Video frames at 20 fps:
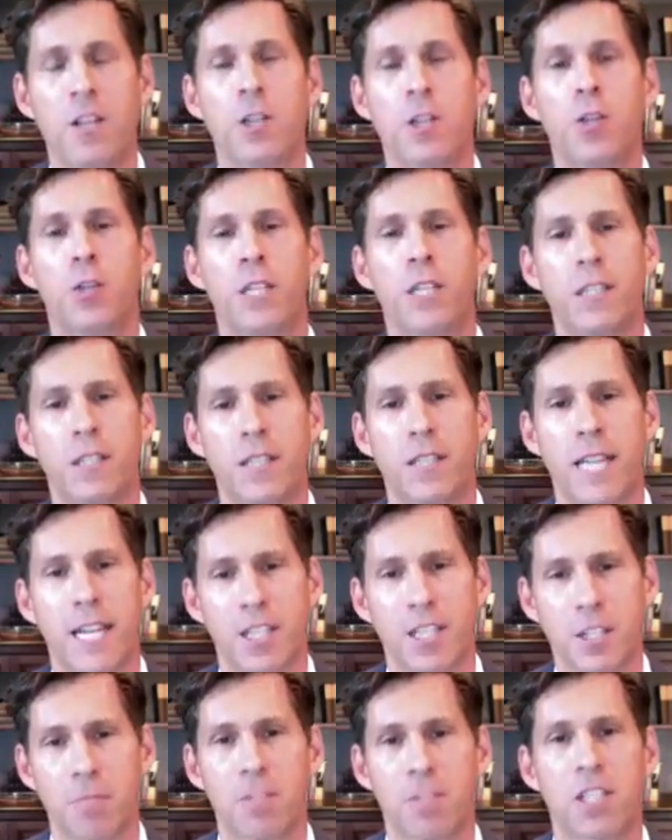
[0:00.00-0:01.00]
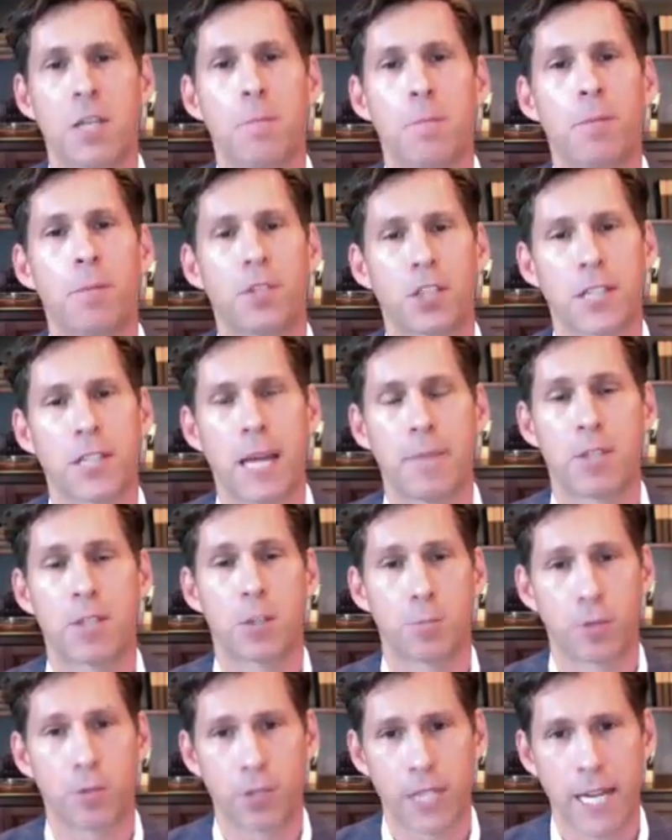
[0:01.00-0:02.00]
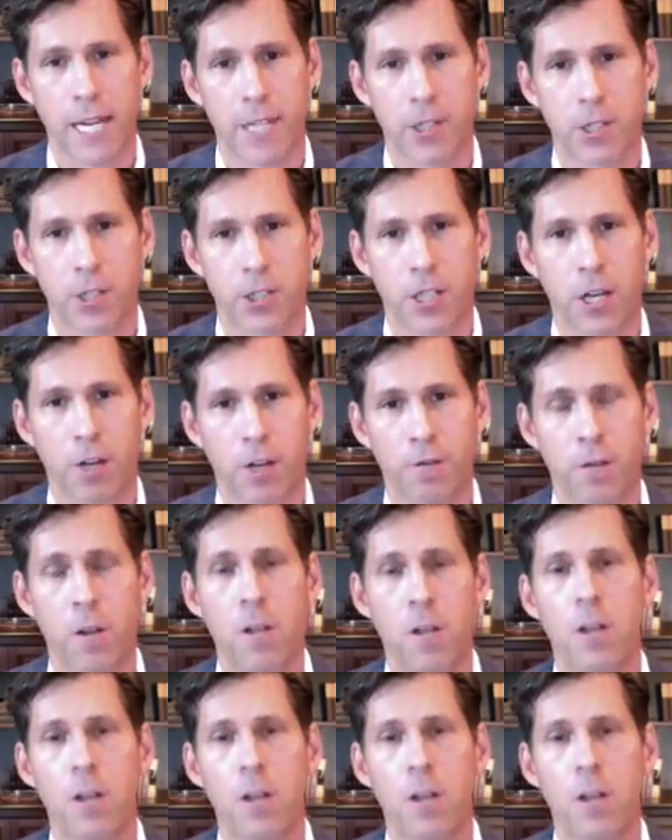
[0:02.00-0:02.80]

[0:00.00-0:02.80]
you need to take some simple steps to protect yourself.